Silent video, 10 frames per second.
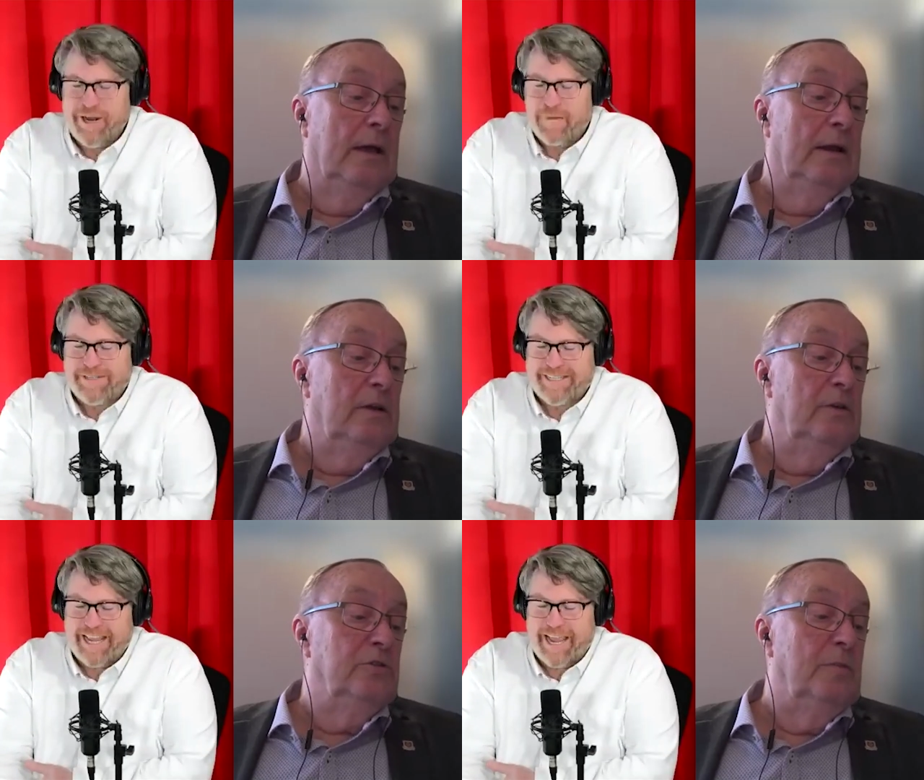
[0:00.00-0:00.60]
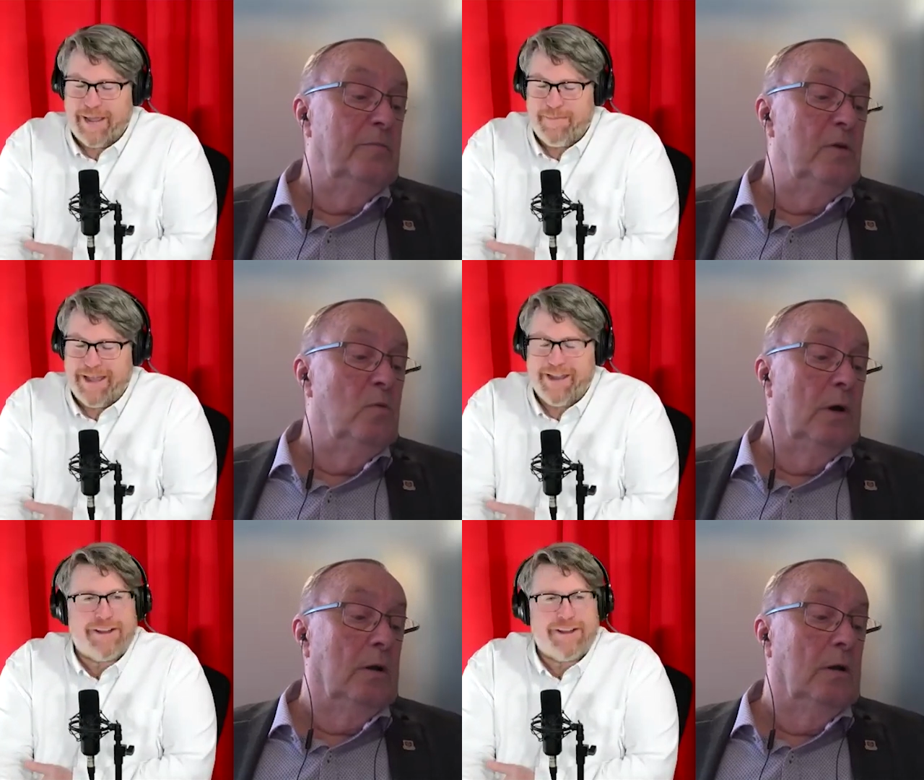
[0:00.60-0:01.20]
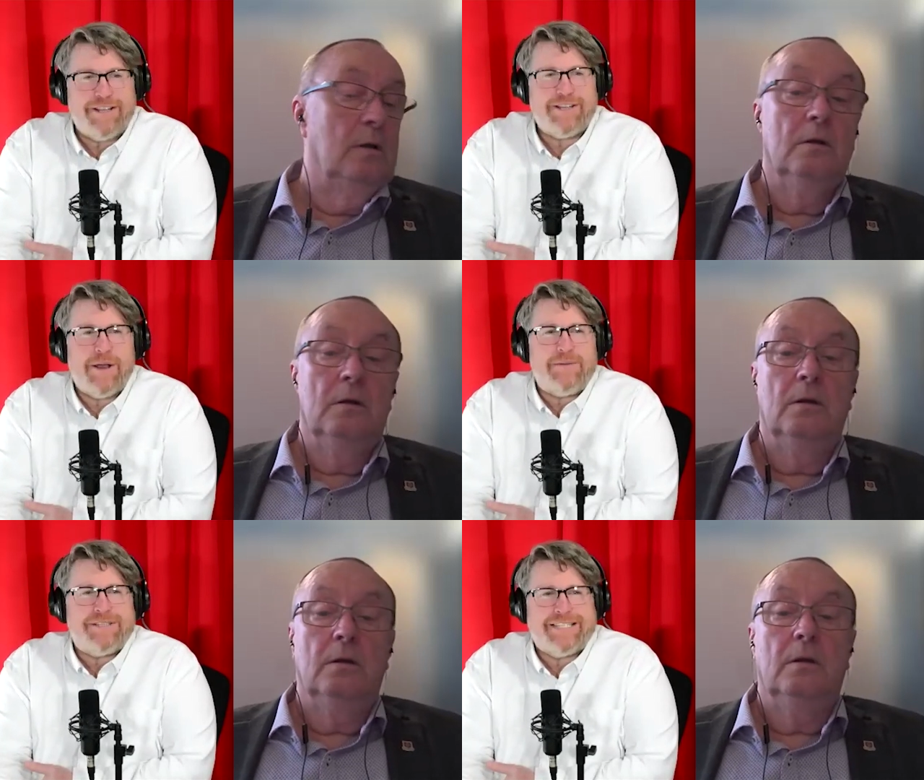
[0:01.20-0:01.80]
Speaker 1: you don't say, Mayor. One. You
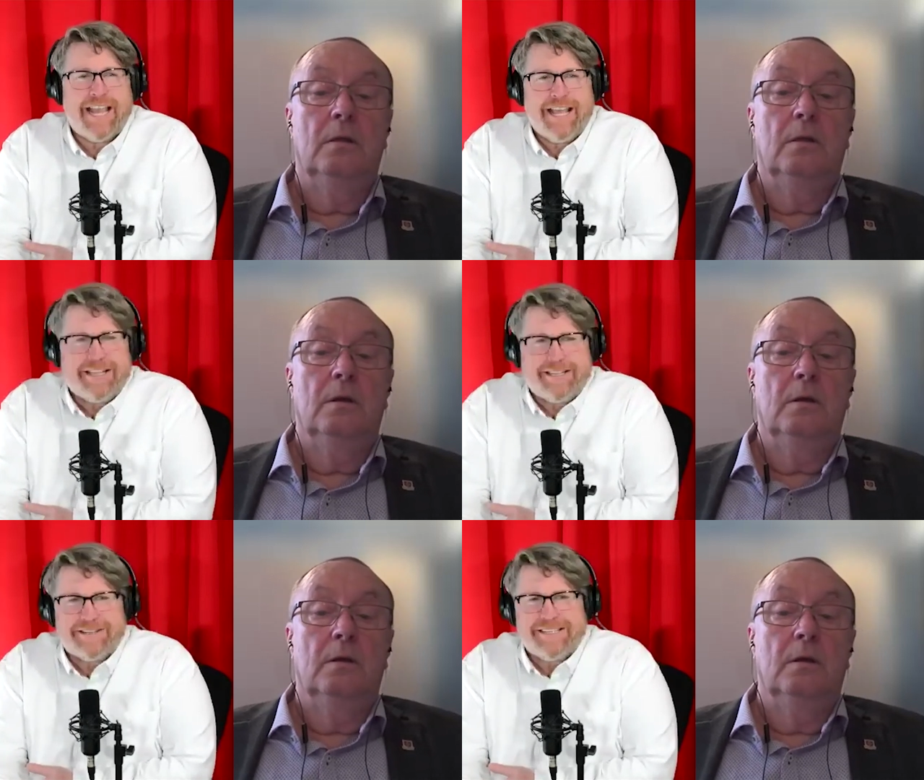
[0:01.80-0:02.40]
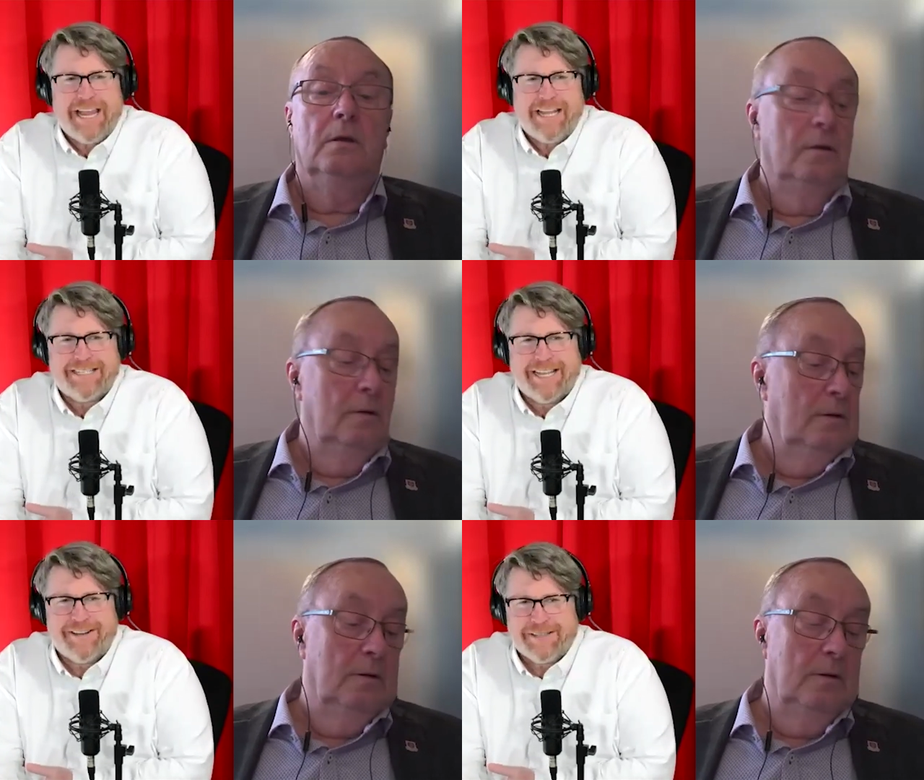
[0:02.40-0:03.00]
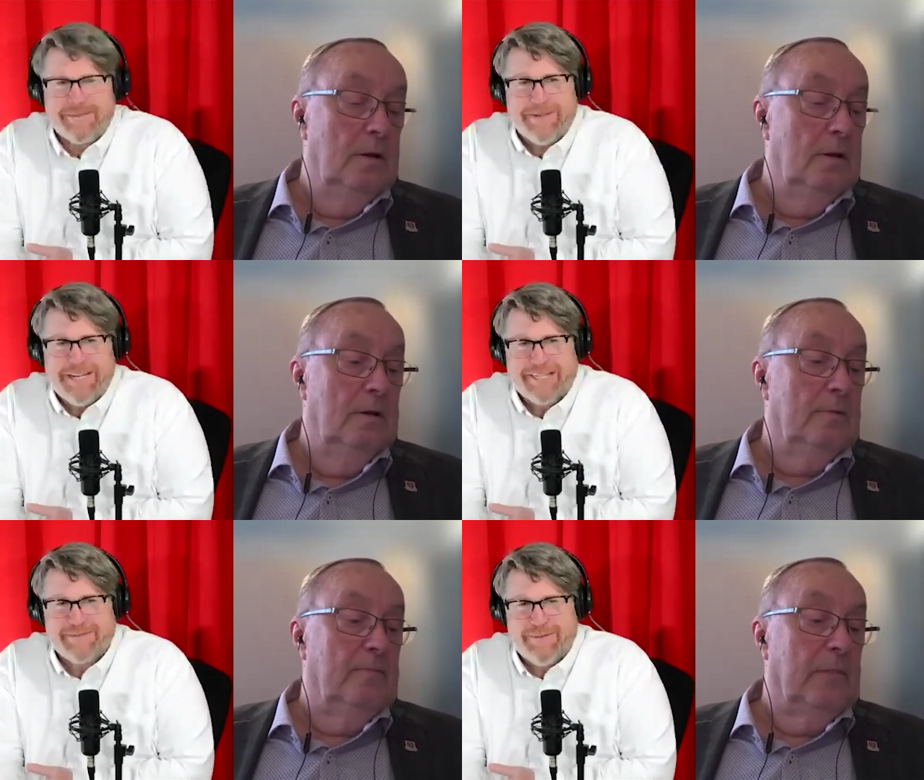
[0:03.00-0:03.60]
don't say that there's naysayers in
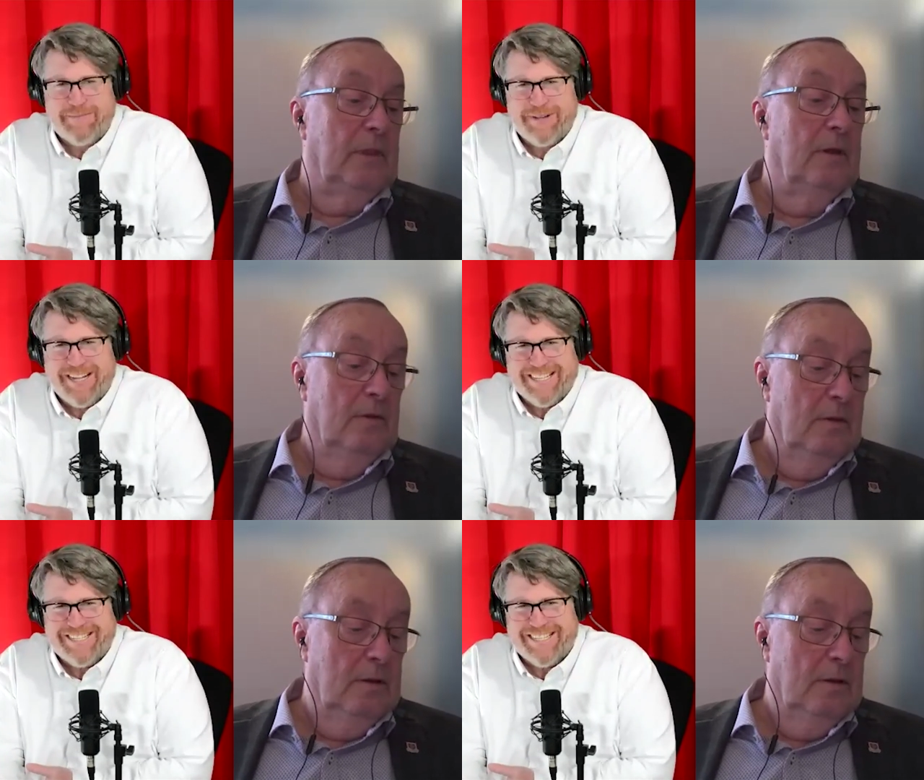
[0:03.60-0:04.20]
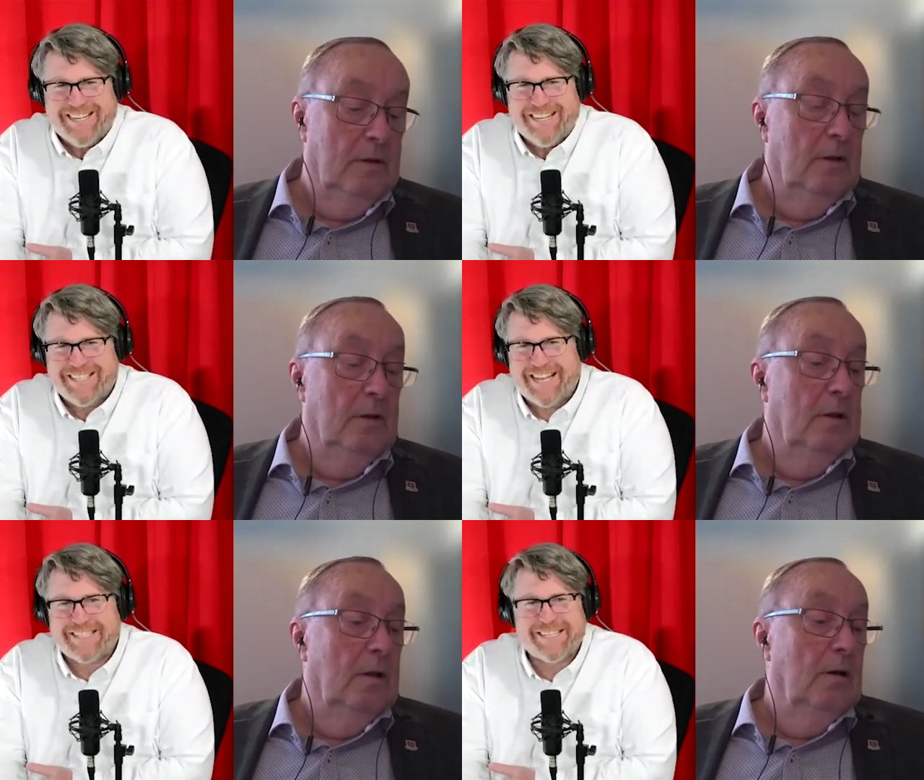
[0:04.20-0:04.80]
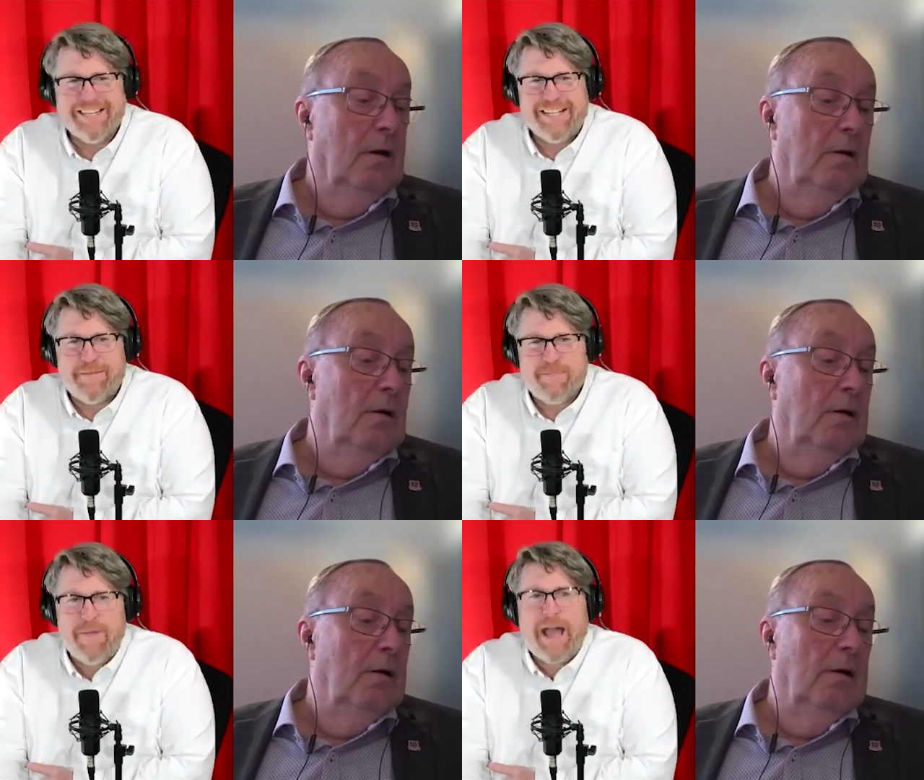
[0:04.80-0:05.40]
municipal politics. That's
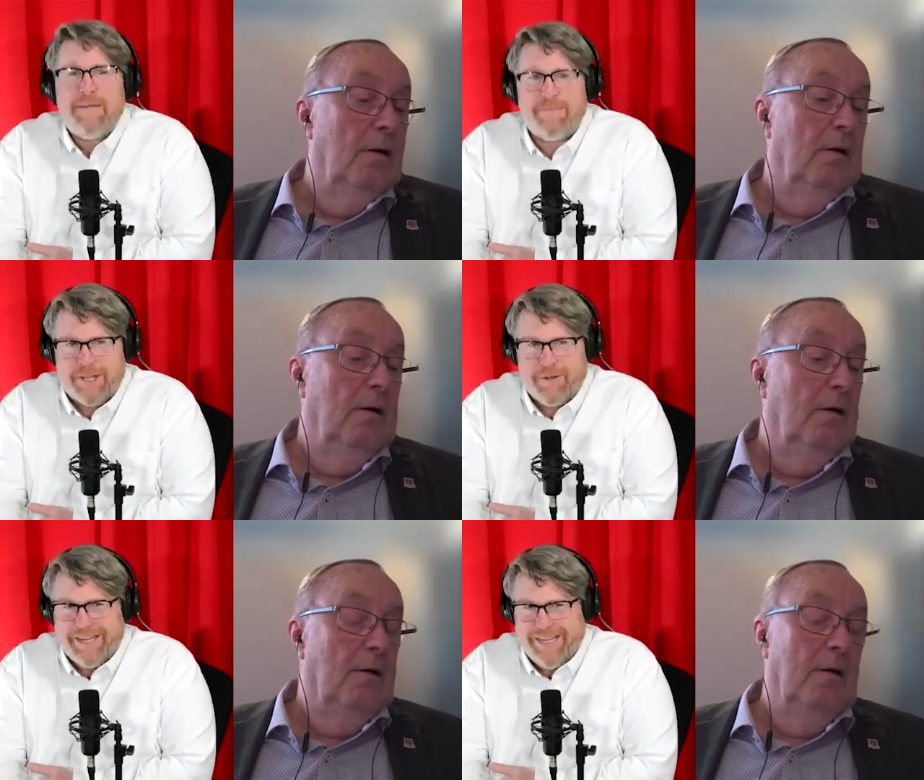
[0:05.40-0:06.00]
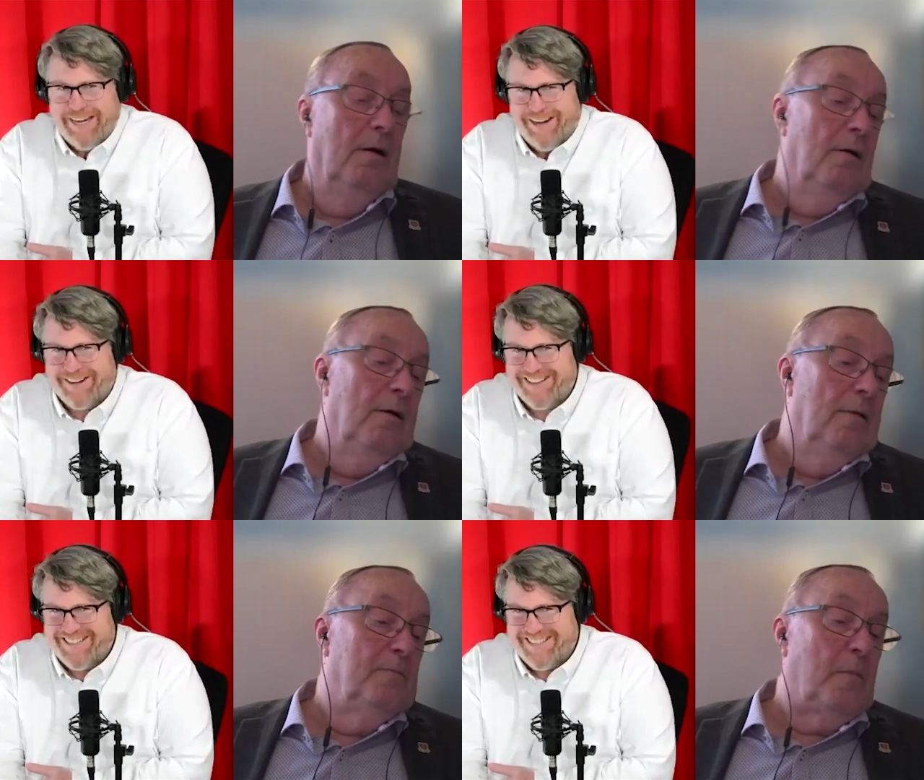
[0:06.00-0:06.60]
mind-blowing here.